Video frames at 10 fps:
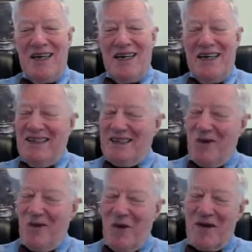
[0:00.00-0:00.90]
So
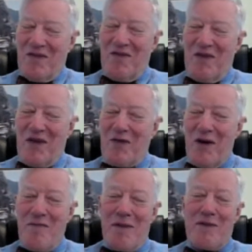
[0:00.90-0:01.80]
one of the great
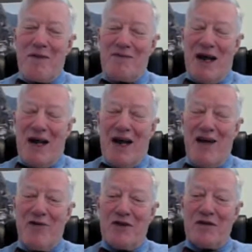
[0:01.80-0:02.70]
memories of my life
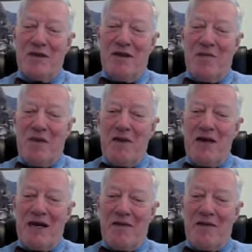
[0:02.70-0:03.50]
was being